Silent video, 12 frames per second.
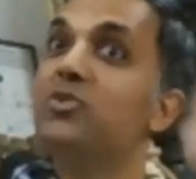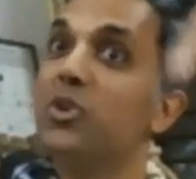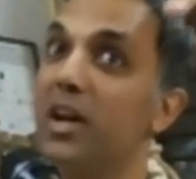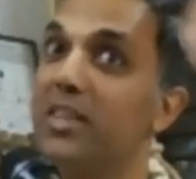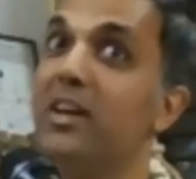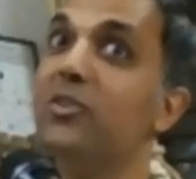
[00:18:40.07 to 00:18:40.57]

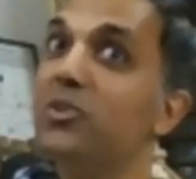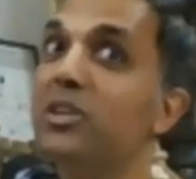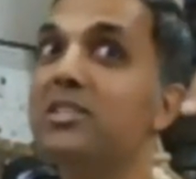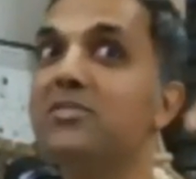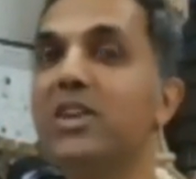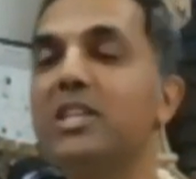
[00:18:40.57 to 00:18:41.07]
So Radha
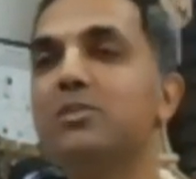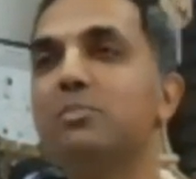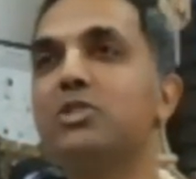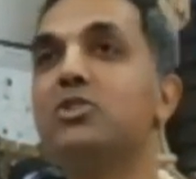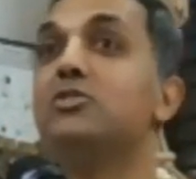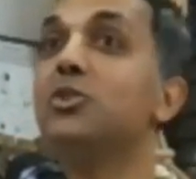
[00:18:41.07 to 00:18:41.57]
Kunda is very
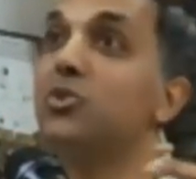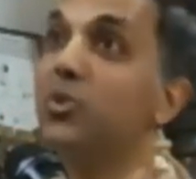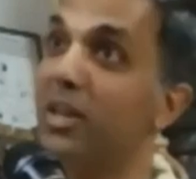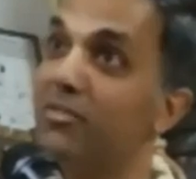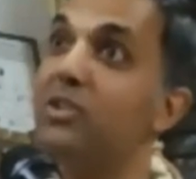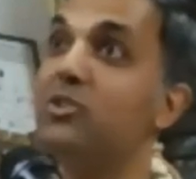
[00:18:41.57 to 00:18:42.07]
special. So
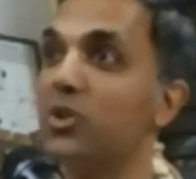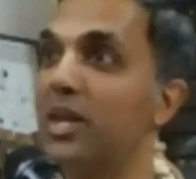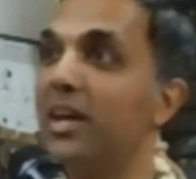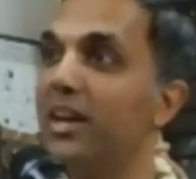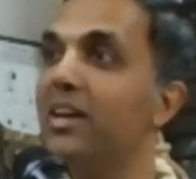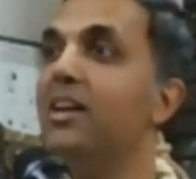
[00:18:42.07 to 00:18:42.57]
to, even
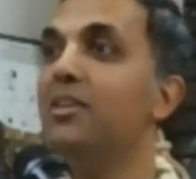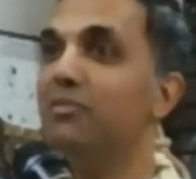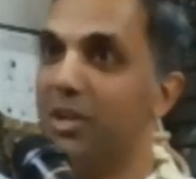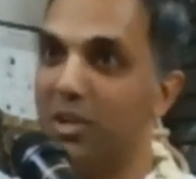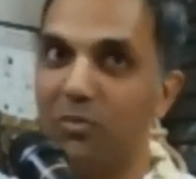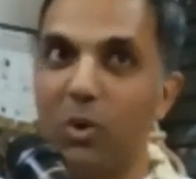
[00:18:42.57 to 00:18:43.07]
today,
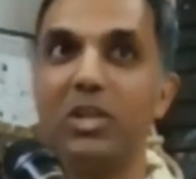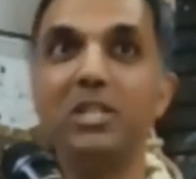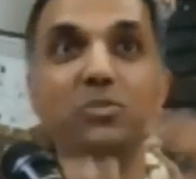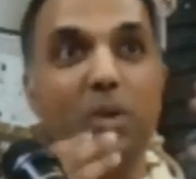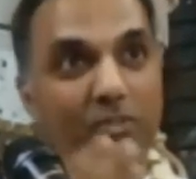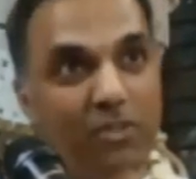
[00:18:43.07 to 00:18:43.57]
when
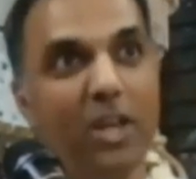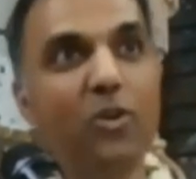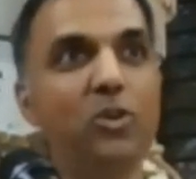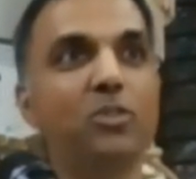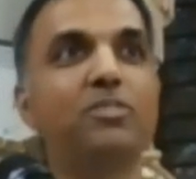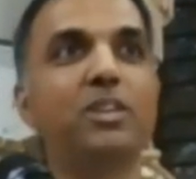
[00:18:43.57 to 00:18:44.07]
devotees, when we
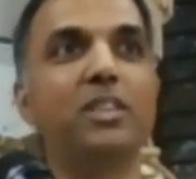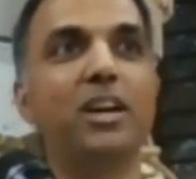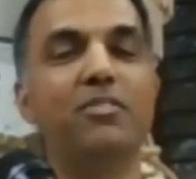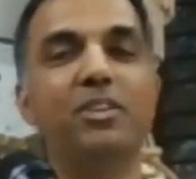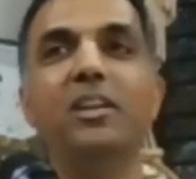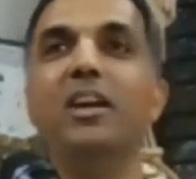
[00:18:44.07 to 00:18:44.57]
go to
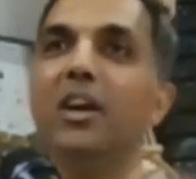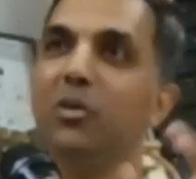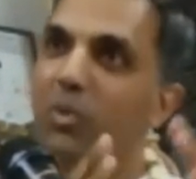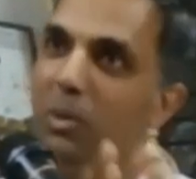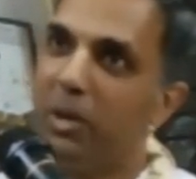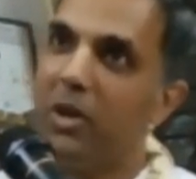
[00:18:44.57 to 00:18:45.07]
Vrindavan,
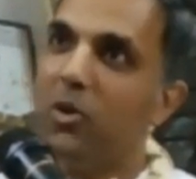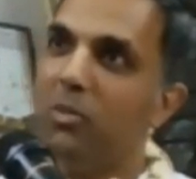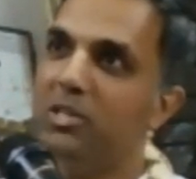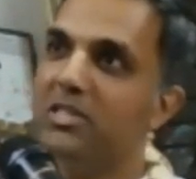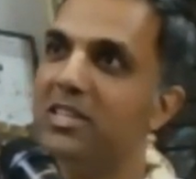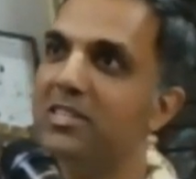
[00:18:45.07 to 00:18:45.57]
we pay
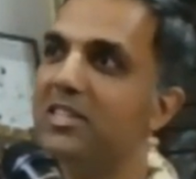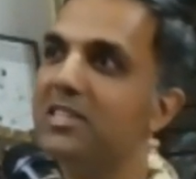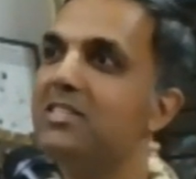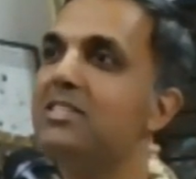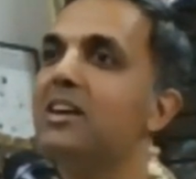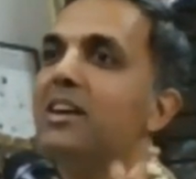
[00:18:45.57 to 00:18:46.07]

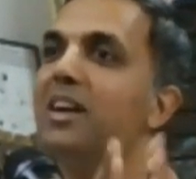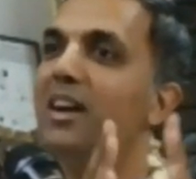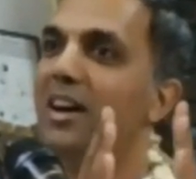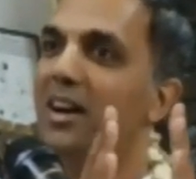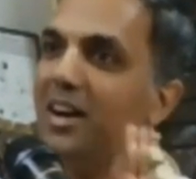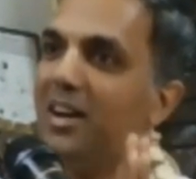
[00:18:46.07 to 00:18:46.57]
obeisances
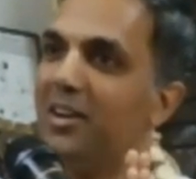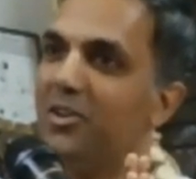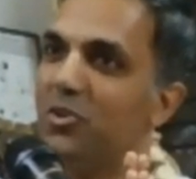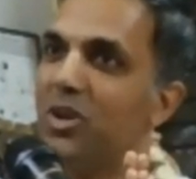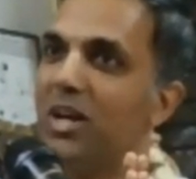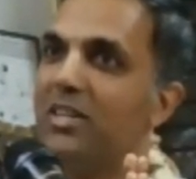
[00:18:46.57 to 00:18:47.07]
uh,
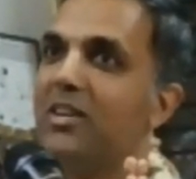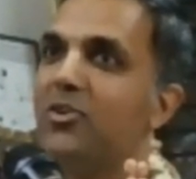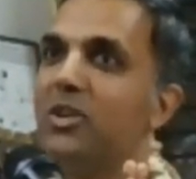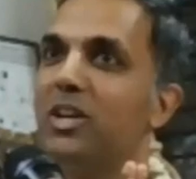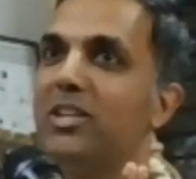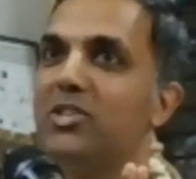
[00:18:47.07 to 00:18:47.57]
to
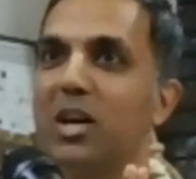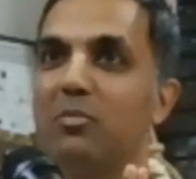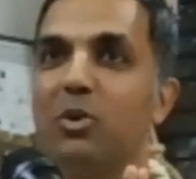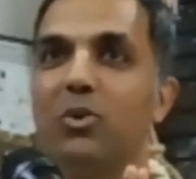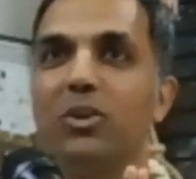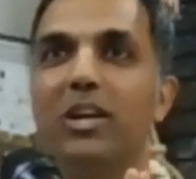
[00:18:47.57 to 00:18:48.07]
Kunda and
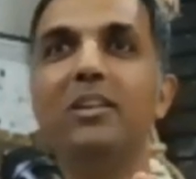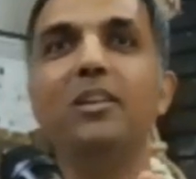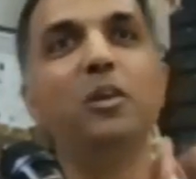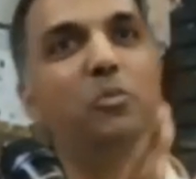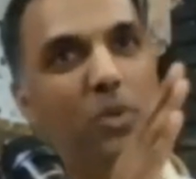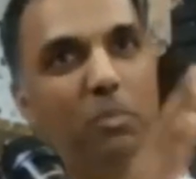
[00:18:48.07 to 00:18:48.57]

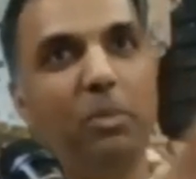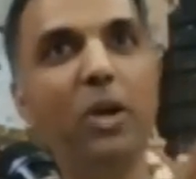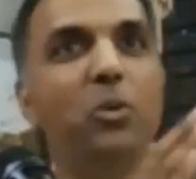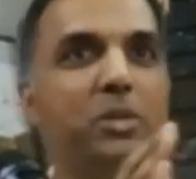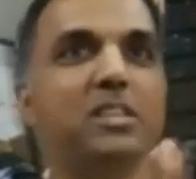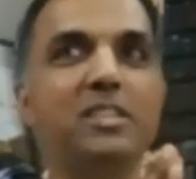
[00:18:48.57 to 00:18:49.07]
Shamakunda. We
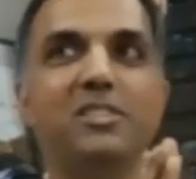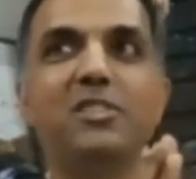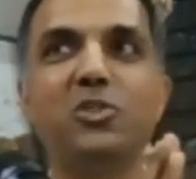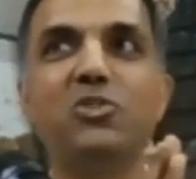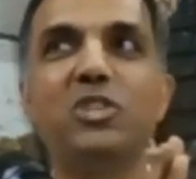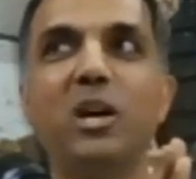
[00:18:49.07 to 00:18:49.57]
pay
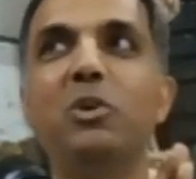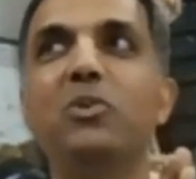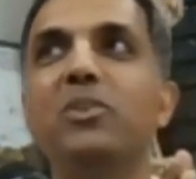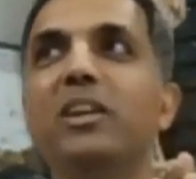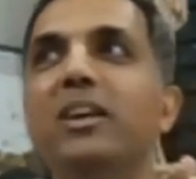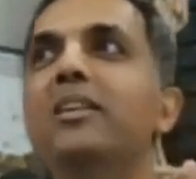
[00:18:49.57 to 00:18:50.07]
obeisances to
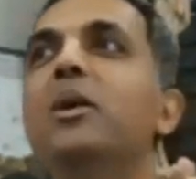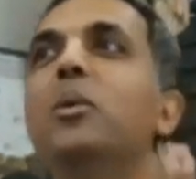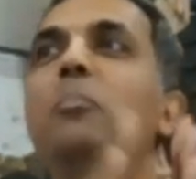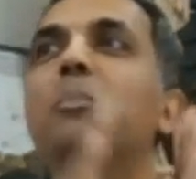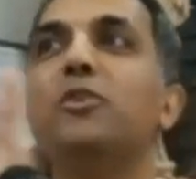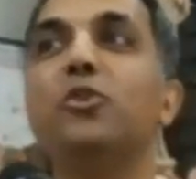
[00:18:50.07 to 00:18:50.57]
Shamakunda,
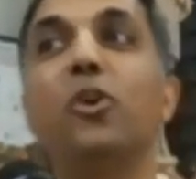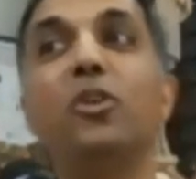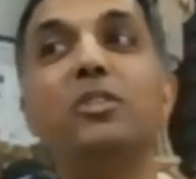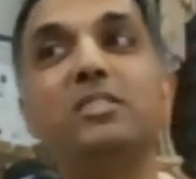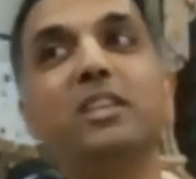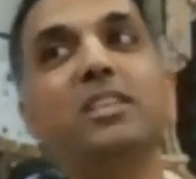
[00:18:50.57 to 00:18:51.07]
but you'll
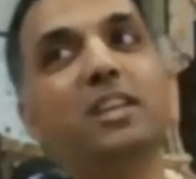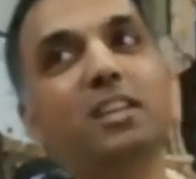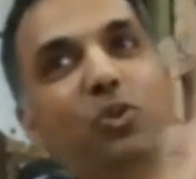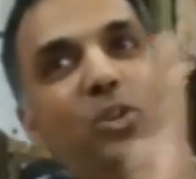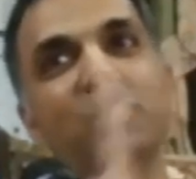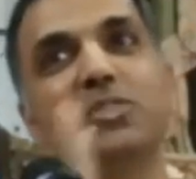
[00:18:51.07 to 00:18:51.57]
all see
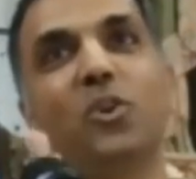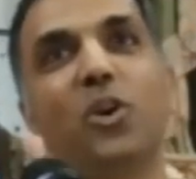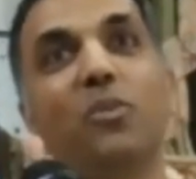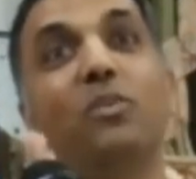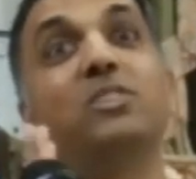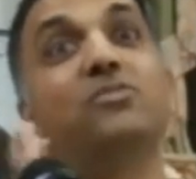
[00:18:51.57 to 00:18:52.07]
that devotees
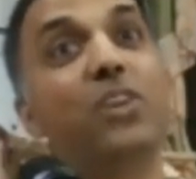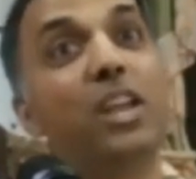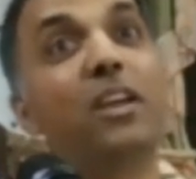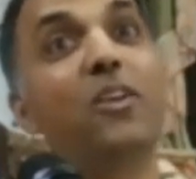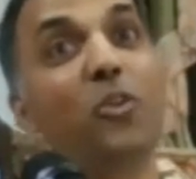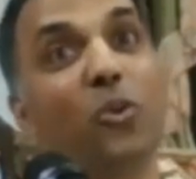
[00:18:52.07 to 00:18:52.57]
are always
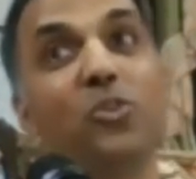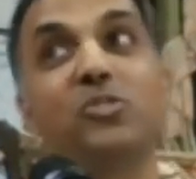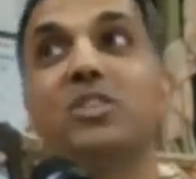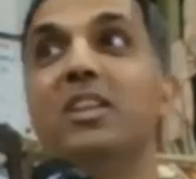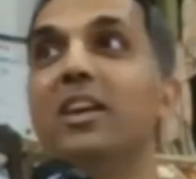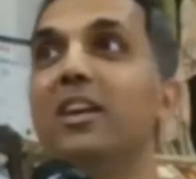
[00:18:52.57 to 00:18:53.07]
very
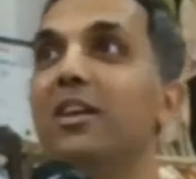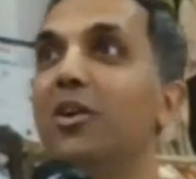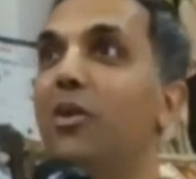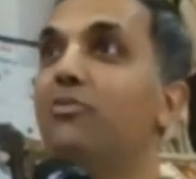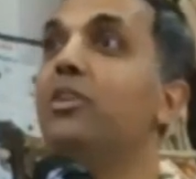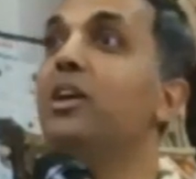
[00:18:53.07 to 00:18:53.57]
closely
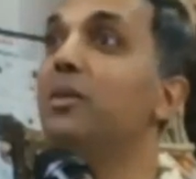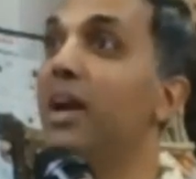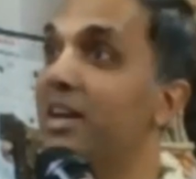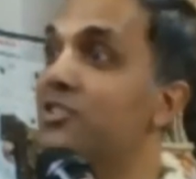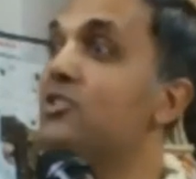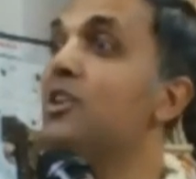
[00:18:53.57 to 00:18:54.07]

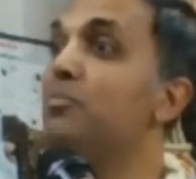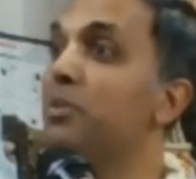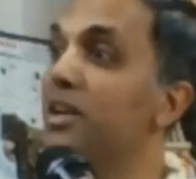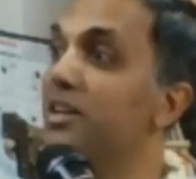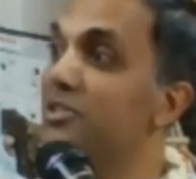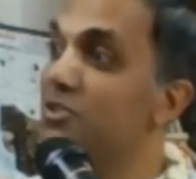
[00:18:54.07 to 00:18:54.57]
offering extra
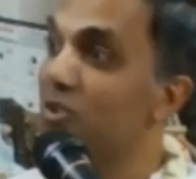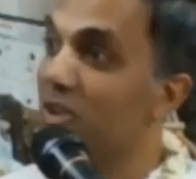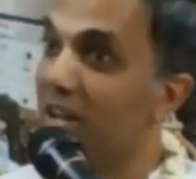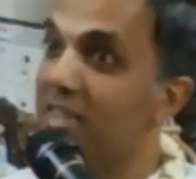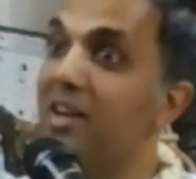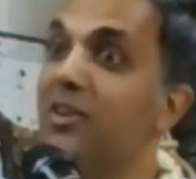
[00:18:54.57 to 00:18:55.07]
prayers to
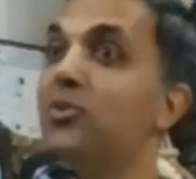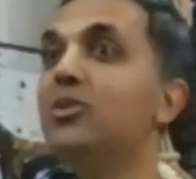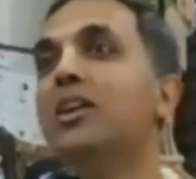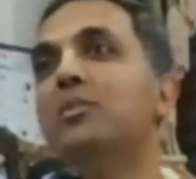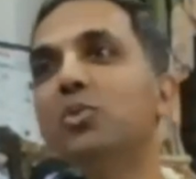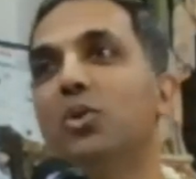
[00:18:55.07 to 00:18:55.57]
Radha
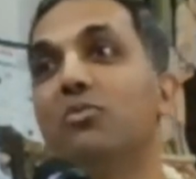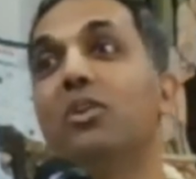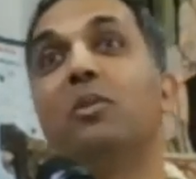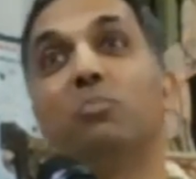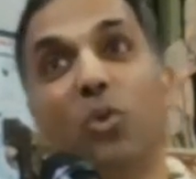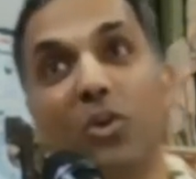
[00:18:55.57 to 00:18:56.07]
Kunda more.
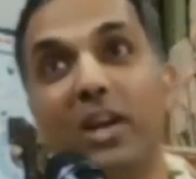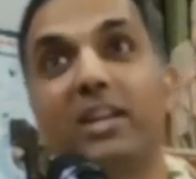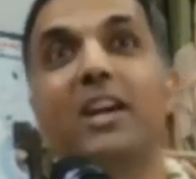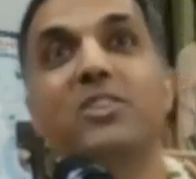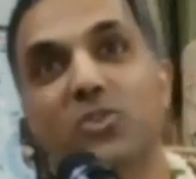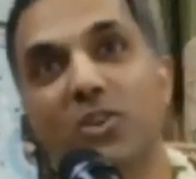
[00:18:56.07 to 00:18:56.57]
We are more
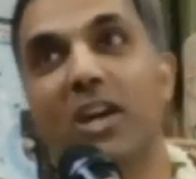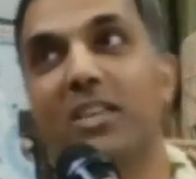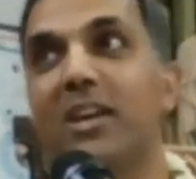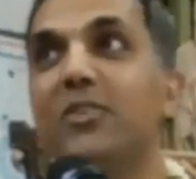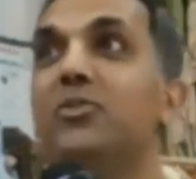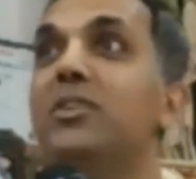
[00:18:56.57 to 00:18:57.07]
attached to
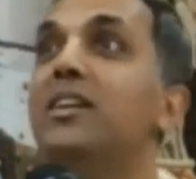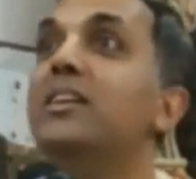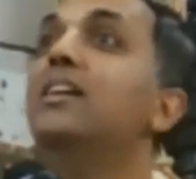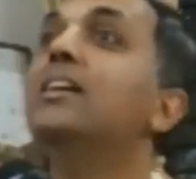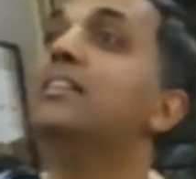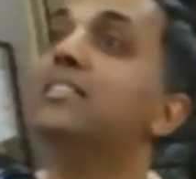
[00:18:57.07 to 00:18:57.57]
Radha
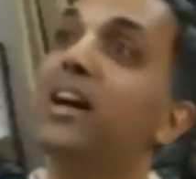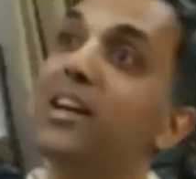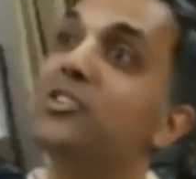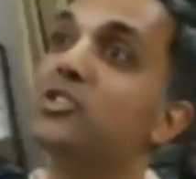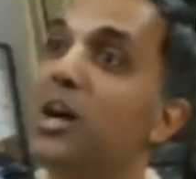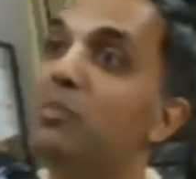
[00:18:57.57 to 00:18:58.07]
Kunda
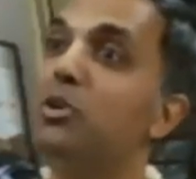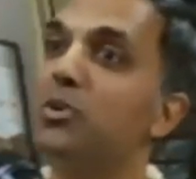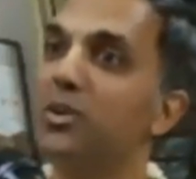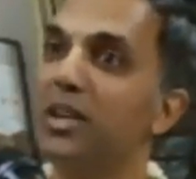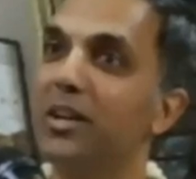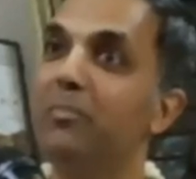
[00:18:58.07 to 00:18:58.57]
than
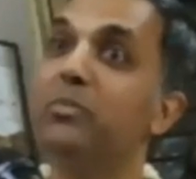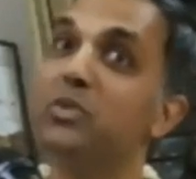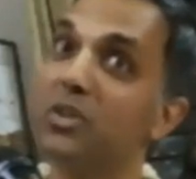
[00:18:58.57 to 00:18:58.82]
Shamakunda.